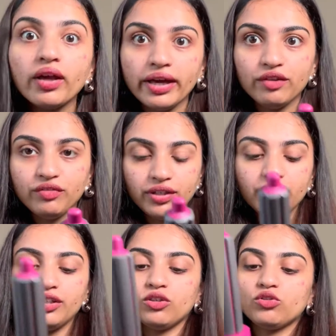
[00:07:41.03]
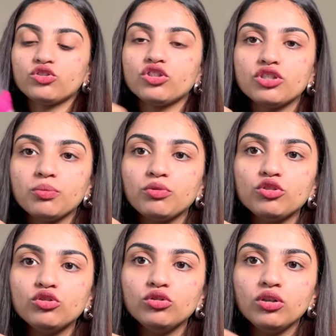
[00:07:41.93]
I figured it out. So you're supposed
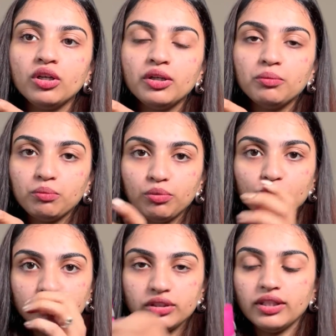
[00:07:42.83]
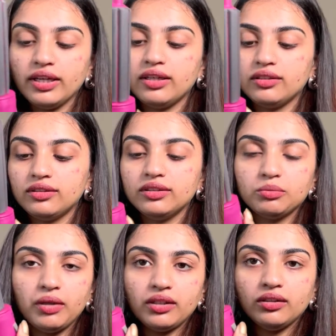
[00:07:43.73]
to push this
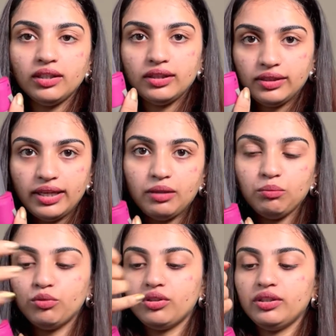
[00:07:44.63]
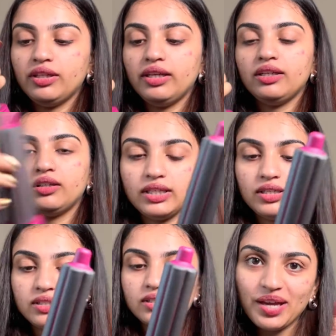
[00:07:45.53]
button and then put it. Then it
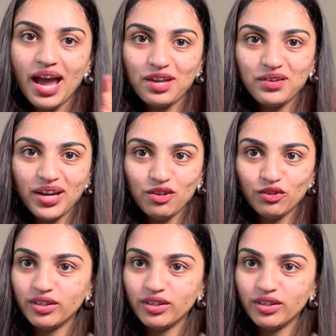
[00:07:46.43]
is. Okay, are you ready for